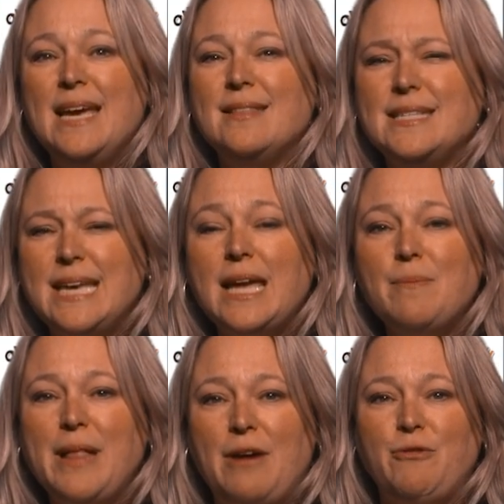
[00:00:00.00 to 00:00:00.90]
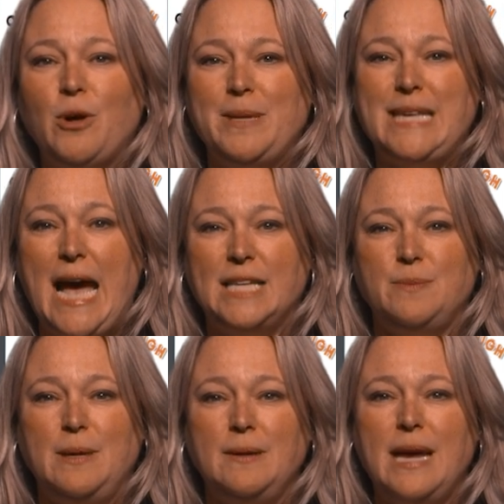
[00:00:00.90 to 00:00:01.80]
The second platform is
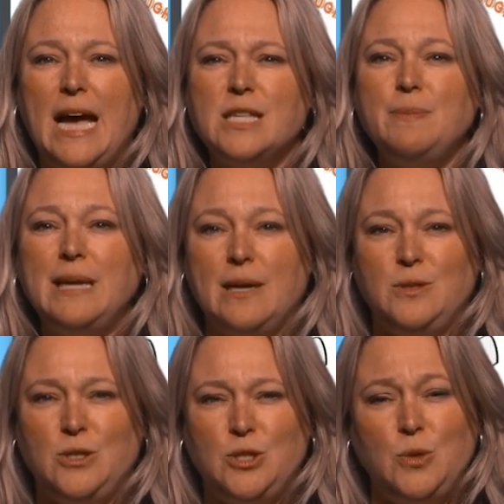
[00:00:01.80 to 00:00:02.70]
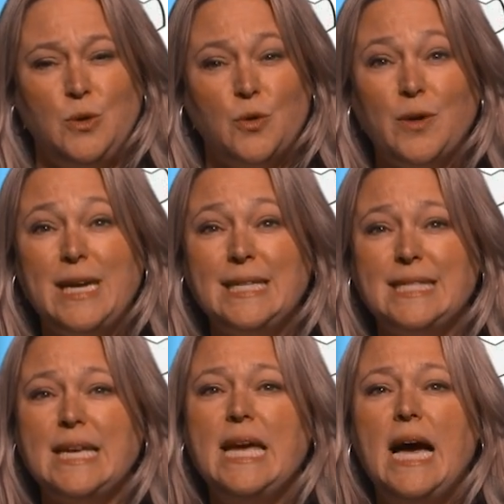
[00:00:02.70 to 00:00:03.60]
Aspen. Aspen houses student grades.